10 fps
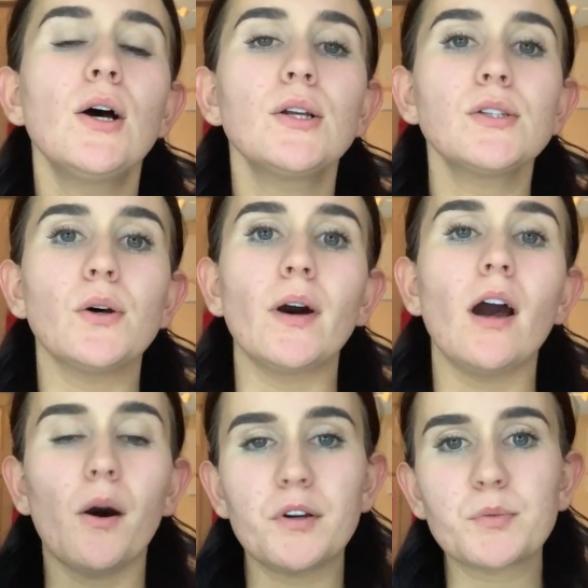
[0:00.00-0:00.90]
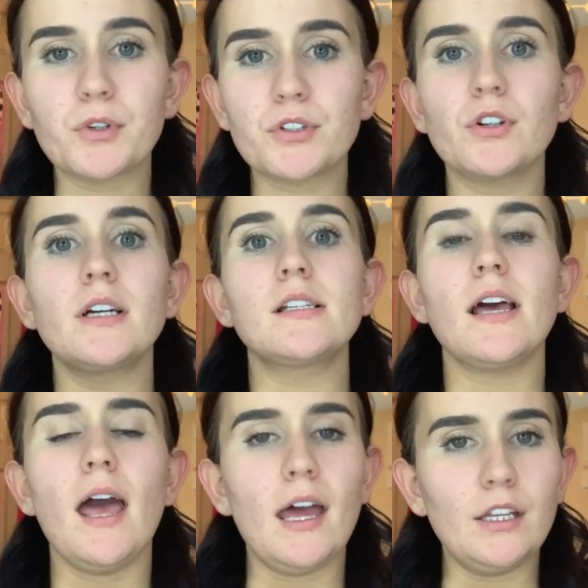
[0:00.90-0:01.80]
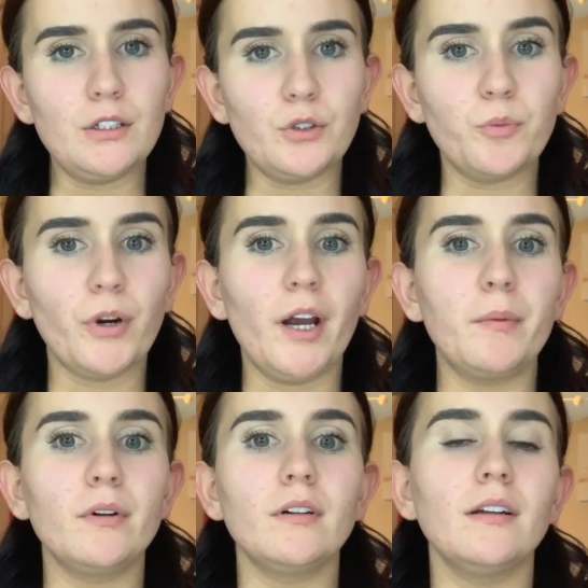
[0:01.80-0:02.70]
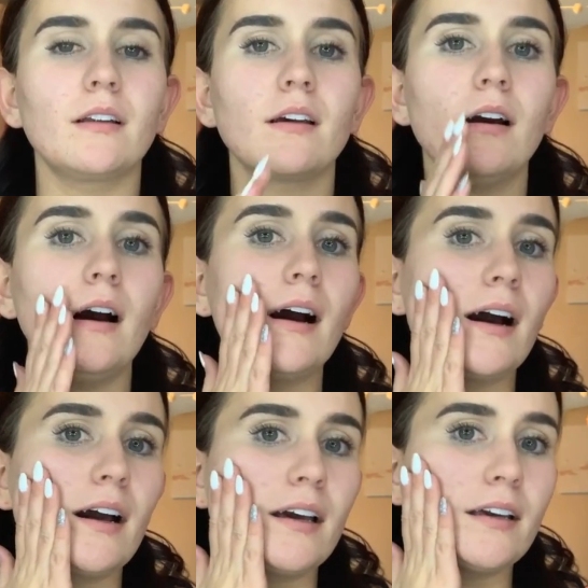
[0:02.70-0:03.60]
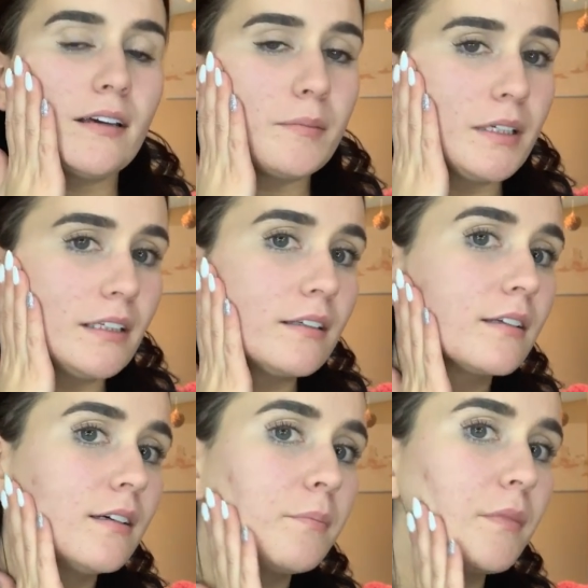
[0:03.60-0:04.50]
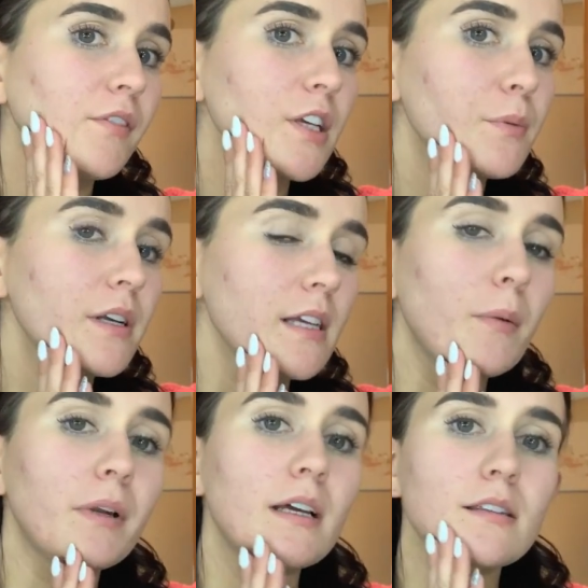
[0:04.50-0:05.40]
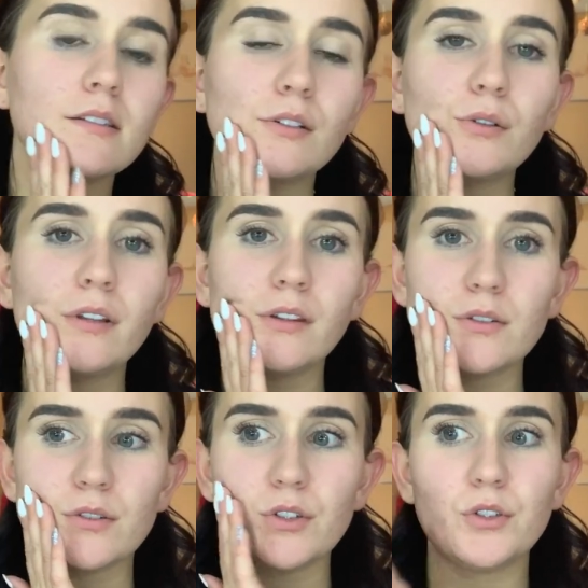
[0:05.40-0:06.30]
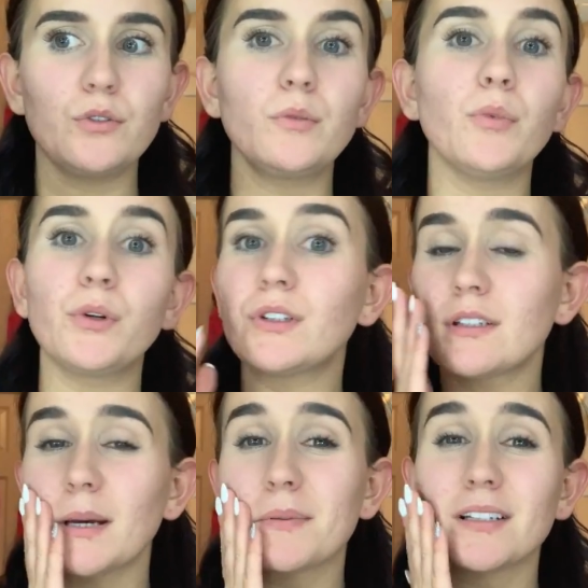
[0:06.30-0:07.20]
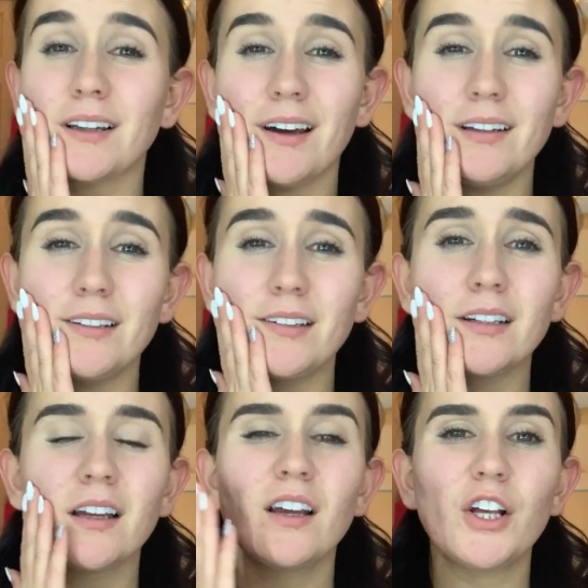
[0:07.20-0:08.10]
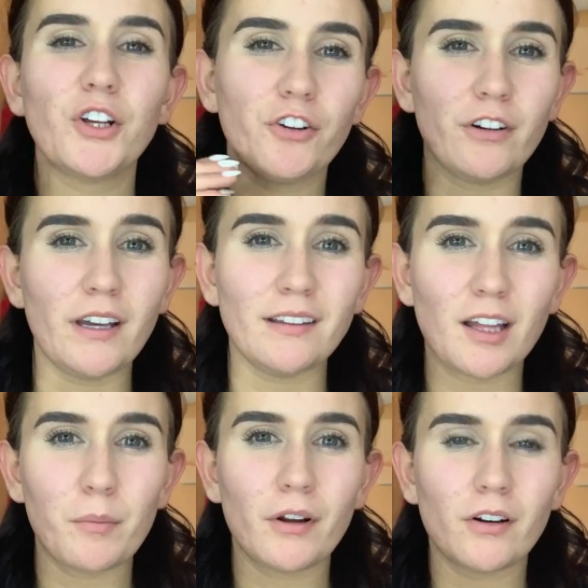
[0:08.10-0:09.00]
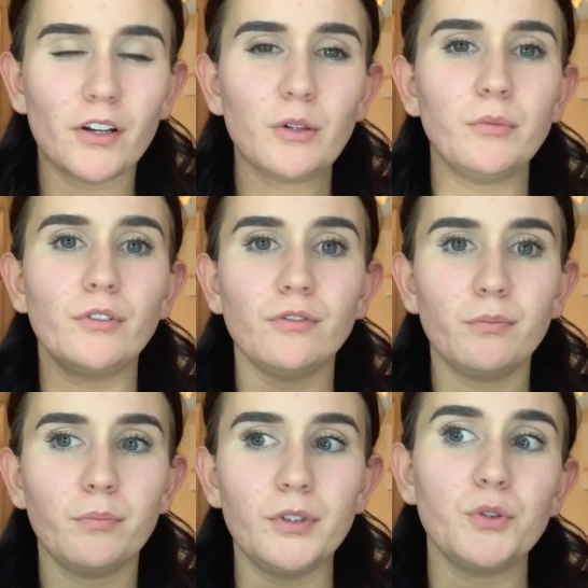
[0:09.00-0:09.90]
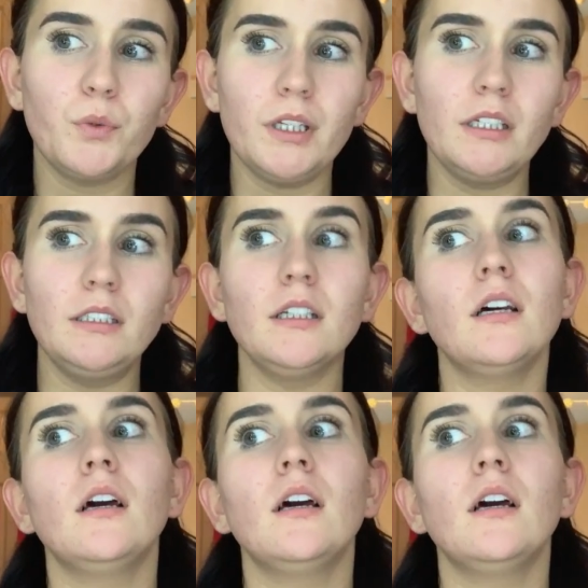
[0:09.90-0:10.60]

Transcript: So I always moisturize and do a primer. I mean, my face breaks out, but I still do think those are two important steps to kind of create that barrier between